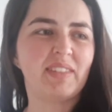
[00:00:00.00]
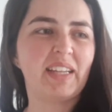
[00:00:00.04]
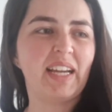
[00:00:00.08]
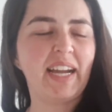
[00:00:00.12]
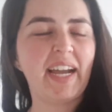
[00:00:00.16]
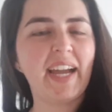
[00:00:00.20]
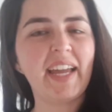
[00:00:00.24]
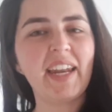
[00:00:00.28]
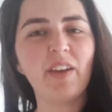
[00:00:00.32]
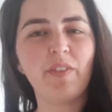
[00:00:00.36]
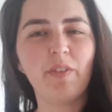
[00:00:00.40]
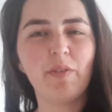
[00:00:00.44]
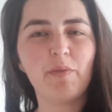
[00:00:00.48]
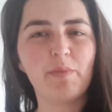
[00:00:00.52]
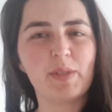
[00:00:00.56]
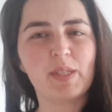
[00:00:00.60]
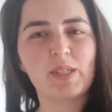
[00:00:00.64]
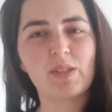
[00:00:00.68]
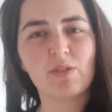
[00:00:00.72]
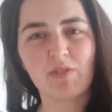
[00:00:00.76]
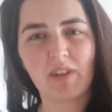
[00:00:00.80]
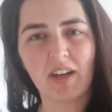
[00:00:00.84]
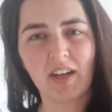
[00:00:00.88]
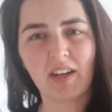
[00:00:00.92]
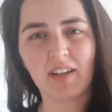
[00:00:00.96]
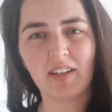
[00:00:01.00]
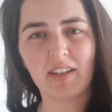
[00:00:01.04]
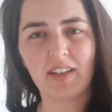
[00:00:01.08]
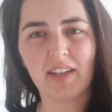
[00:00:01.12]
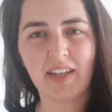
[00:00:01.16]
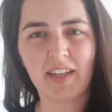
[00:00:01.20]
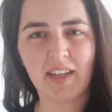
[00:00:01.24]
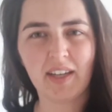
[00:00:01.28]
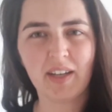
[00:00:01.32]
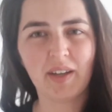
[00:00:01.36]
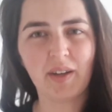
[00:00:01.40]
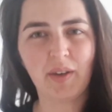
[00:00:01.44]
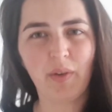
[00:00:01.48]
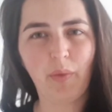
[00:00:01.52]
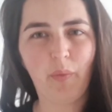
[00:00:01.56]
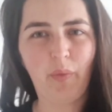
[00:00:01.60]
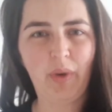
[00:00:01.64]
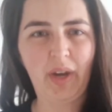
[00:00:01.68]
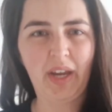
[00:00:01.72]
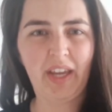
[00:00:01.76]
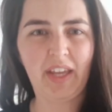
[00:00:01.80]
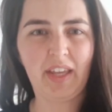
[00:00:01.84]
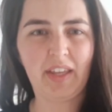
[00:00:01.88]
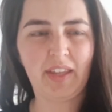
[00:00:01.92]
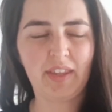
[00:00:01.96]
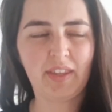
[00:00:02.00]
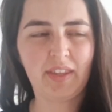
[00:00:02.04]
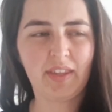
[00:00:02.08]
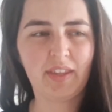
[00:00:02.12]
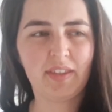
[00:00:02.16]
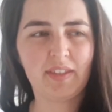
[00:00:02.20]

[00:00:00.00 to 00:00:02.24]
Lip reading: kind of have been struggling with